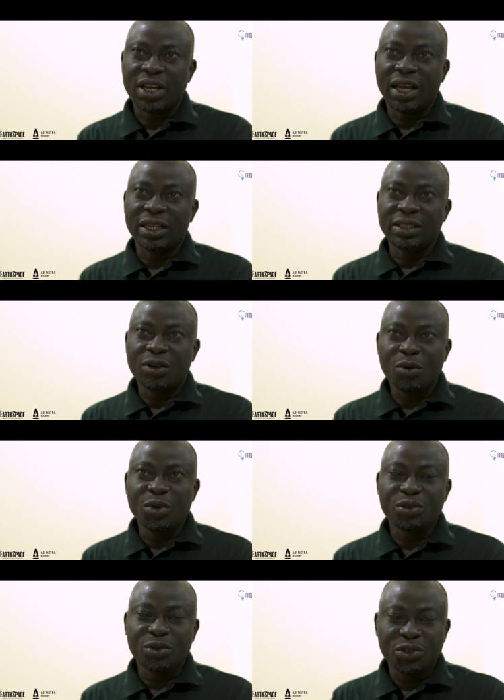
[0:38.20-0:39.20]
and
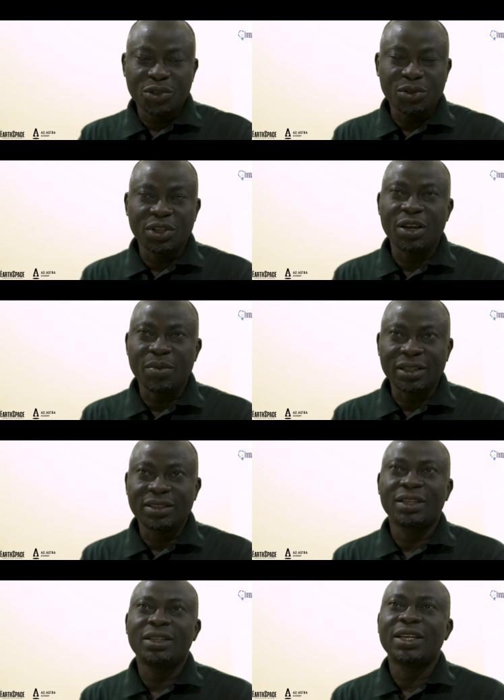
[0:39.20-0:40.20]
coming to show them and
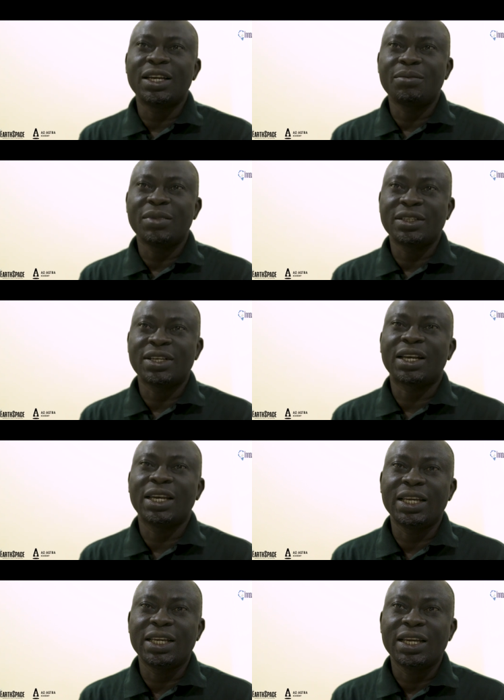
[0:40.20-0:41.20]
tell them
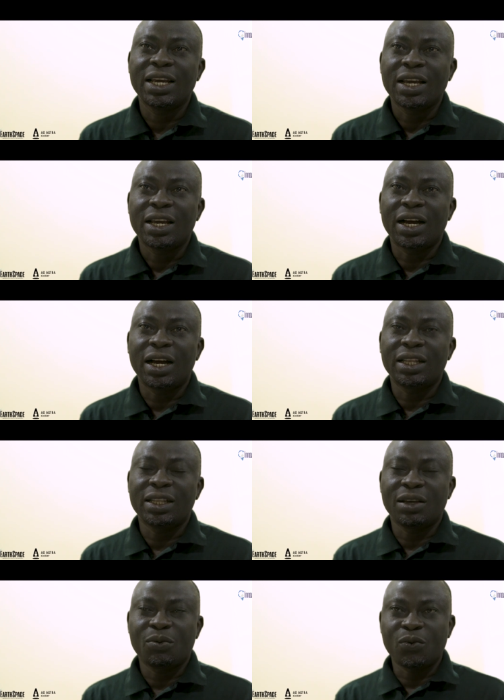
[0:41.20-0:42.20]
exactly
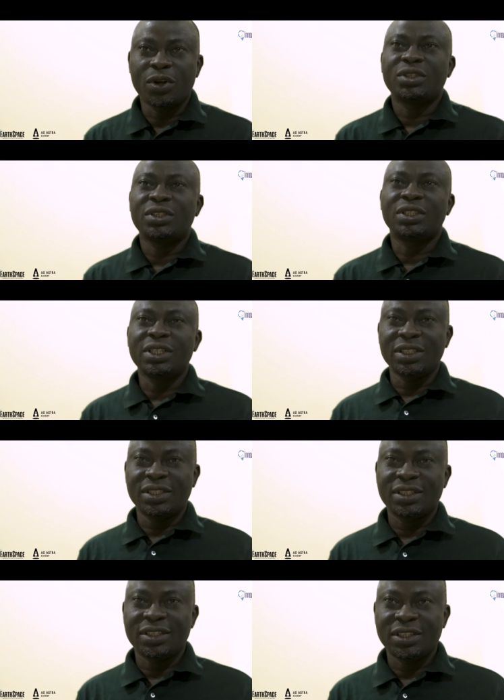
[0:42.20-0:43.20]
what it
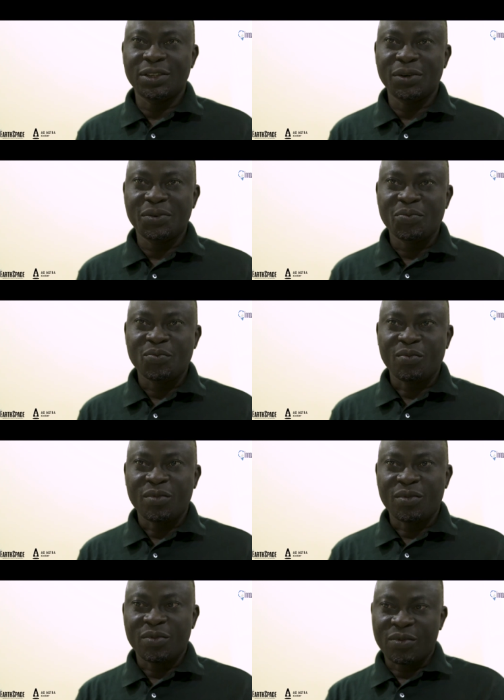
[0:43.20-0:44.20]
is,
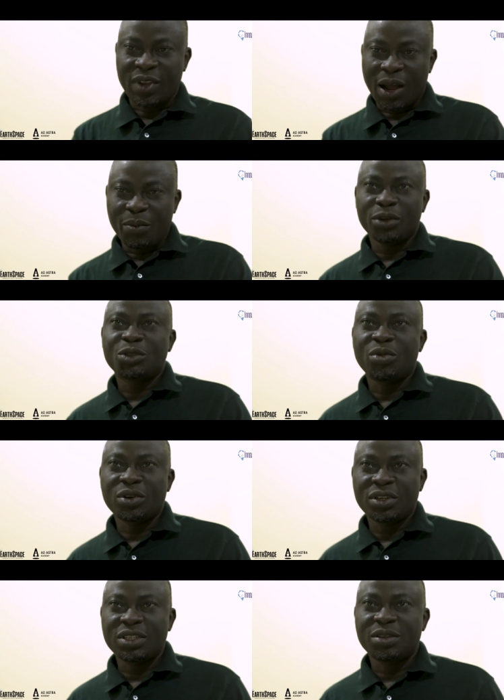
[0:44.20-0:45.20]
about small
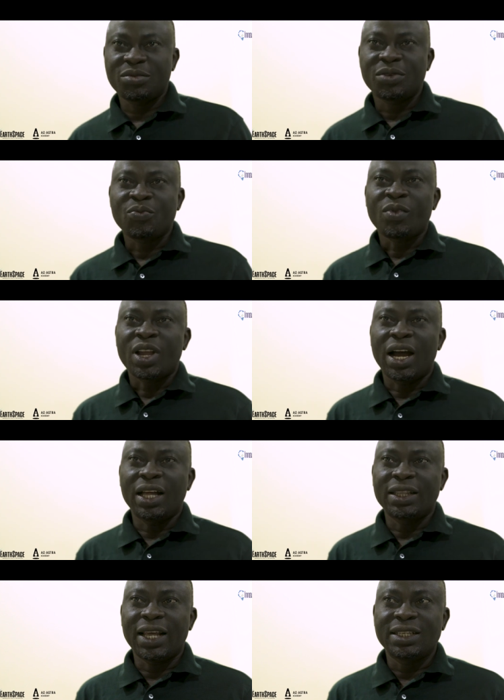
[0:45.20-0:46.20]
organisms.
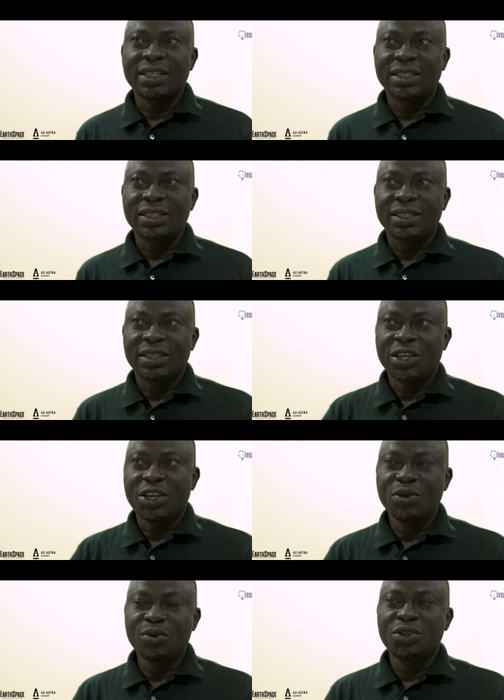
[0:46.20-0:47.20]
And that is
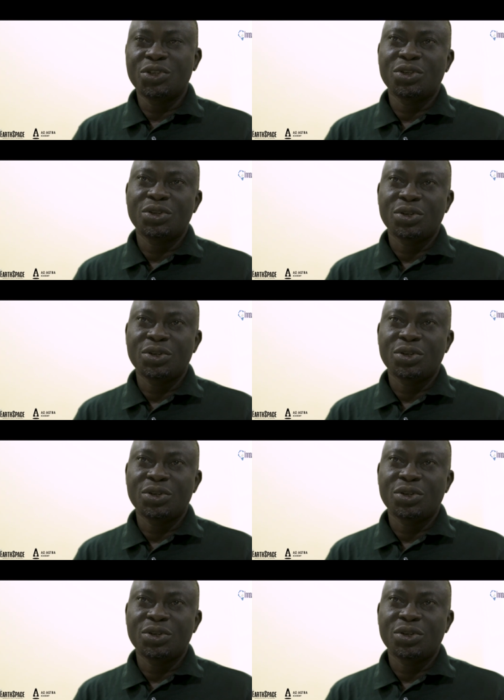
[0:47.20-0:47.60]
huge